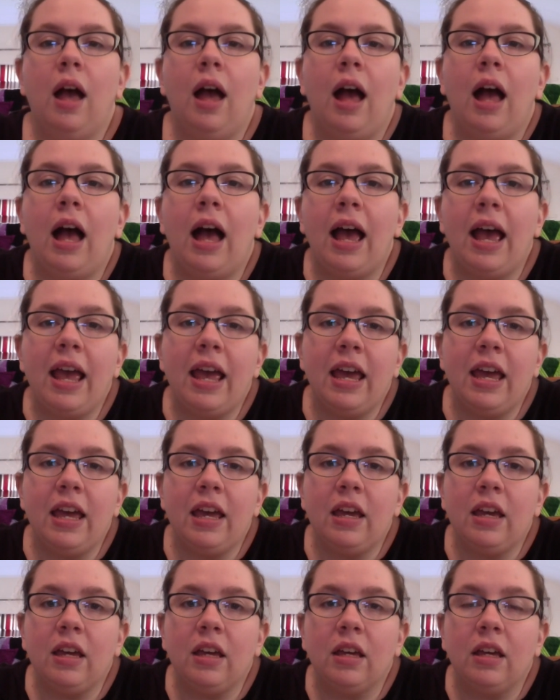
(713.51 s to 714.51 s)

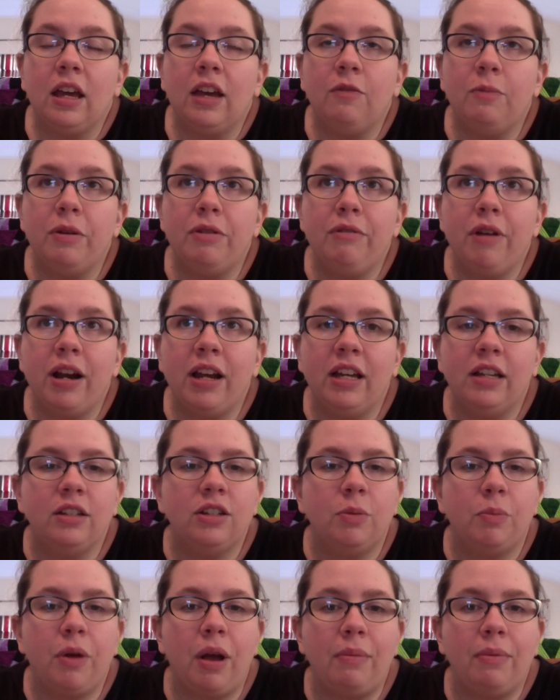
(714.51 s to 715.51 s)
I have been running
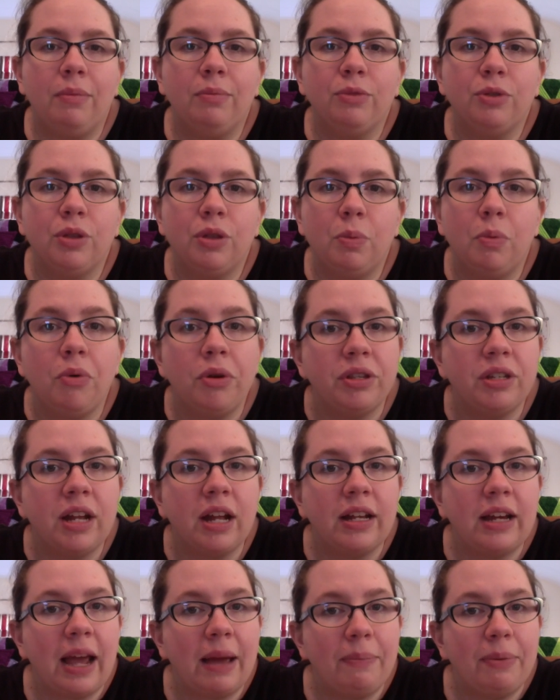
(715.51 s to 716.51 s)
into problems with the boys
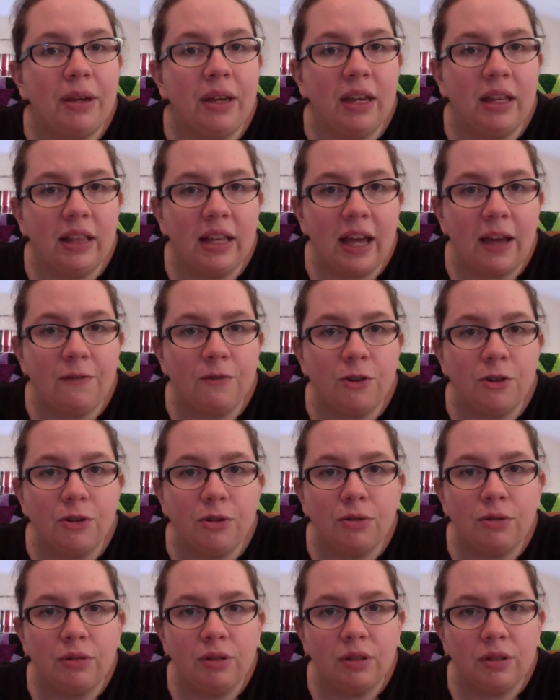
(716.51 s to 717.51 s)
not napping in the
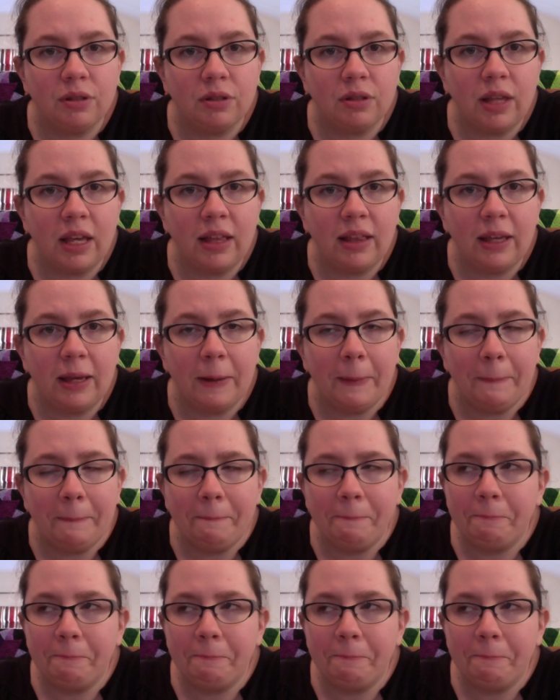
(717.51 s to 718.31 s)
afternoons lately.